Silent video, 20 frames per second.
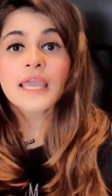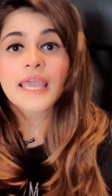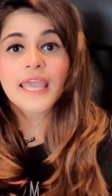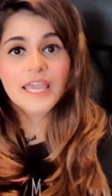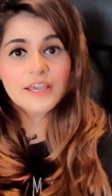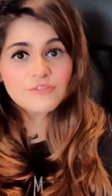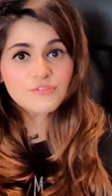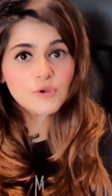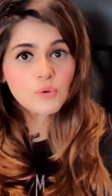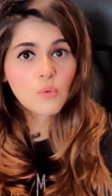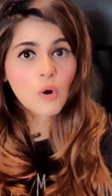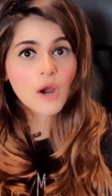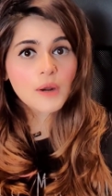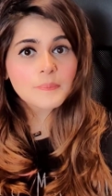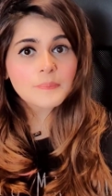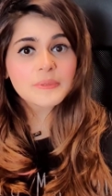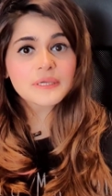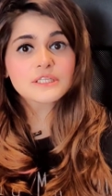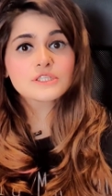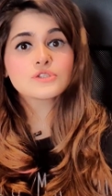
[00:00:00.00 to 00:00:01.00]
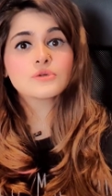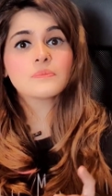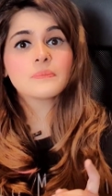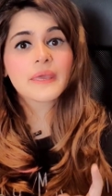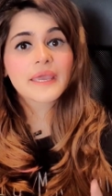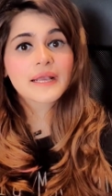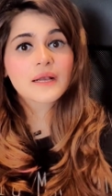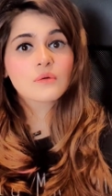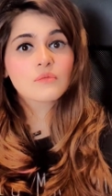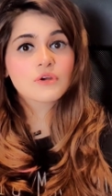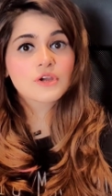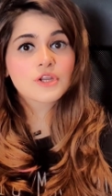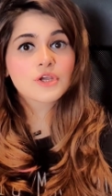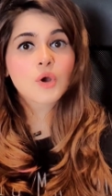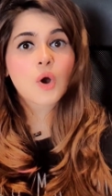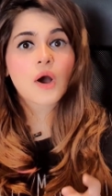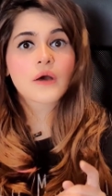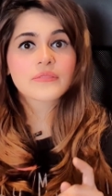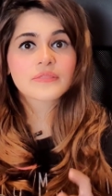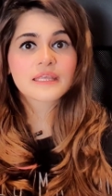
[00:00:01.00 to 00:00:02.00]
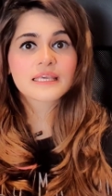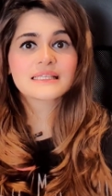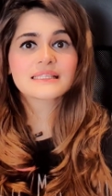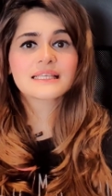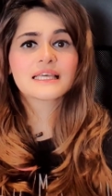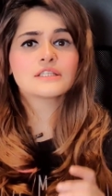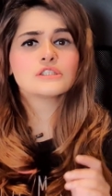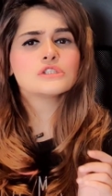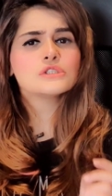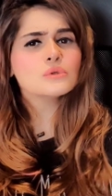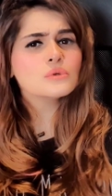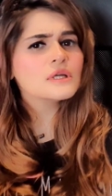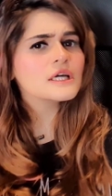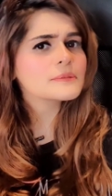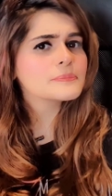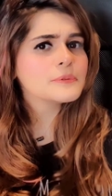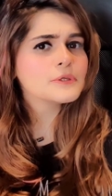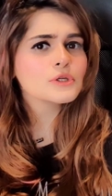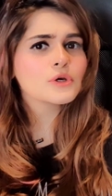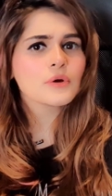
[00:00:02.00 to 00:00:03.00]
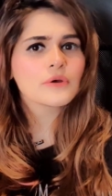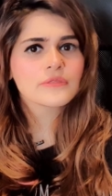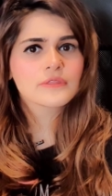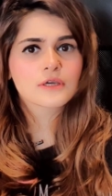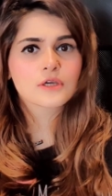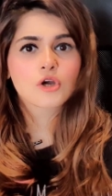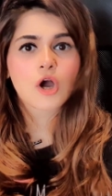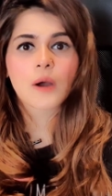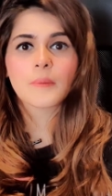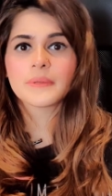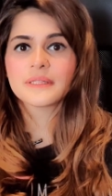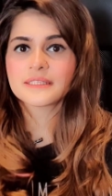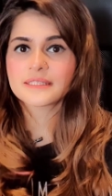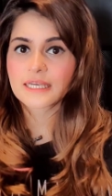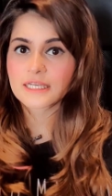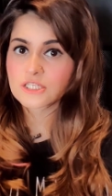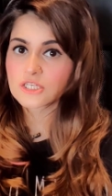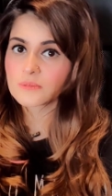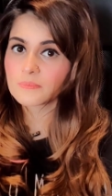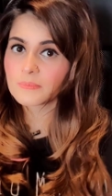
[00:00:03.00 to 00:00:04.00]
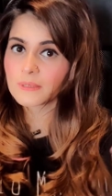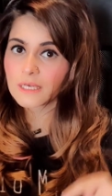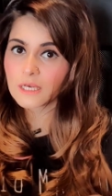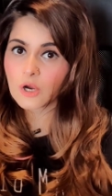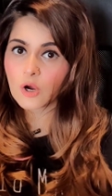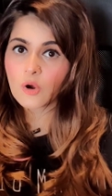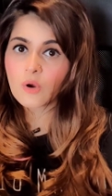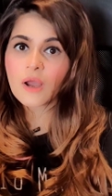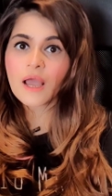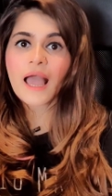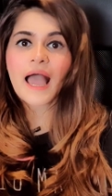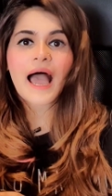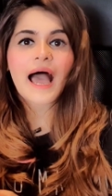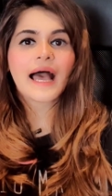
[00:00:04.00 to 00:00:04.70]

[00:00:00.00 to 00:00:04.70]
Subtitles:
If you want me to make a video on this, then do let me know in the comment section below,